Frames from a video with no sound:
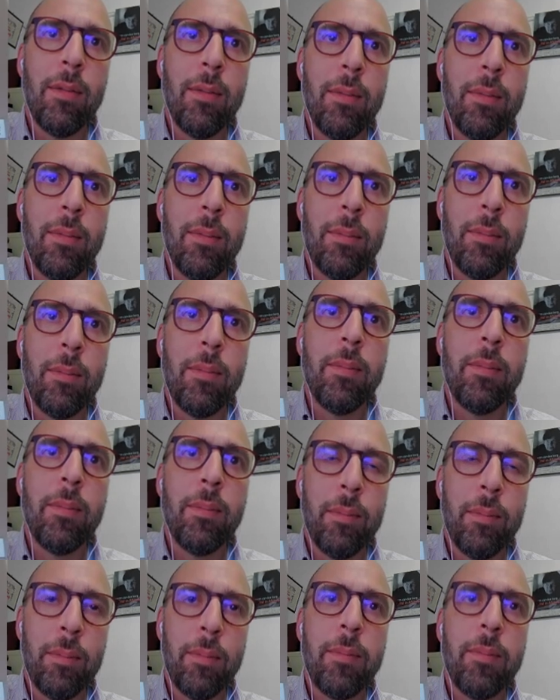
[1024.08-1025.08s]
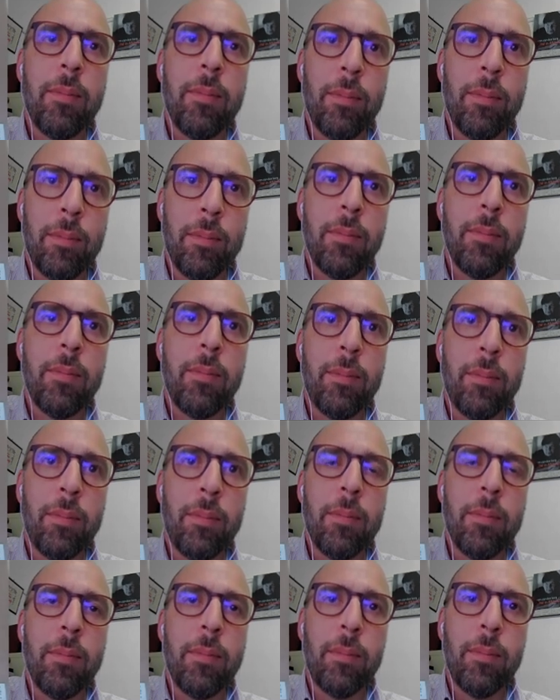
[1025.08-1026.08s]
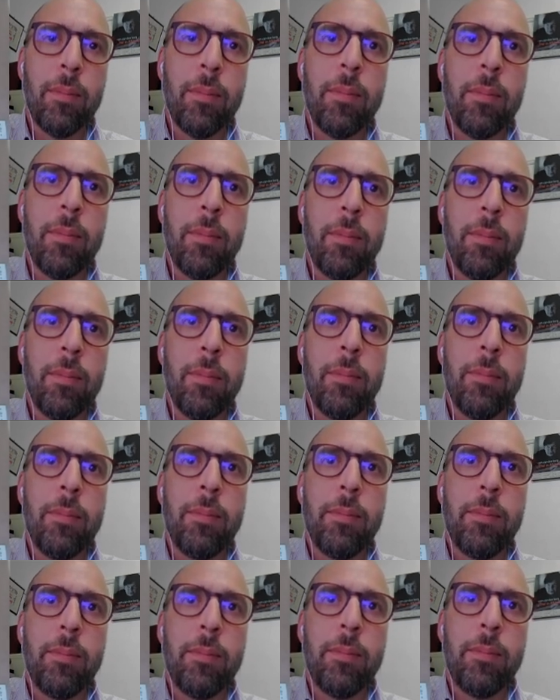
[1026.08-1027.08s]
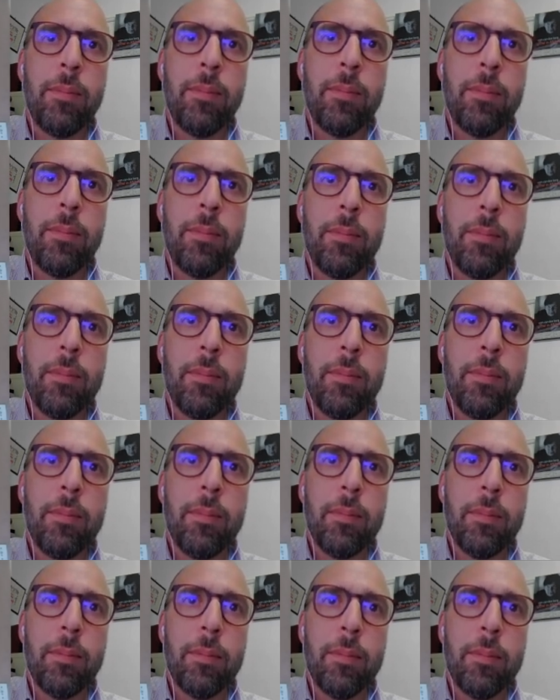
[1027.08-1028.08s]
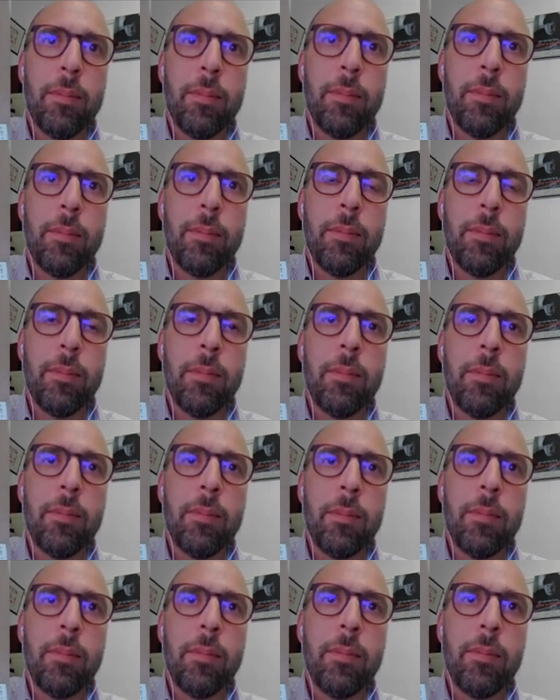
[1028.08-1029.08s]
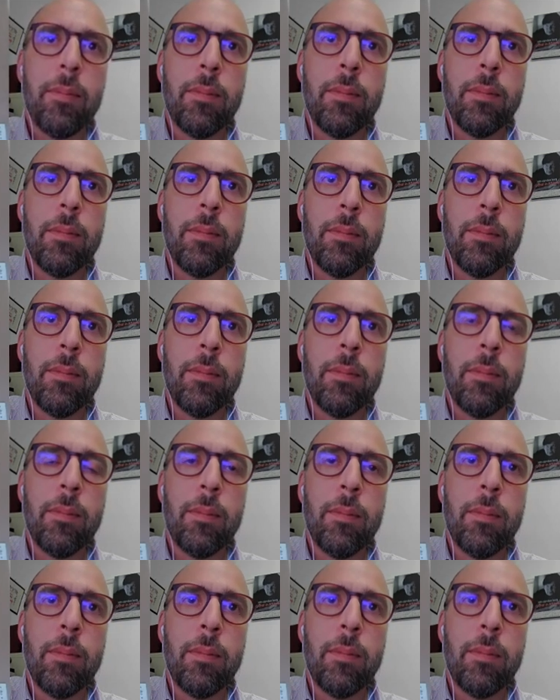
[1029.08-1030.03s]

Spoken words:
(not speaking)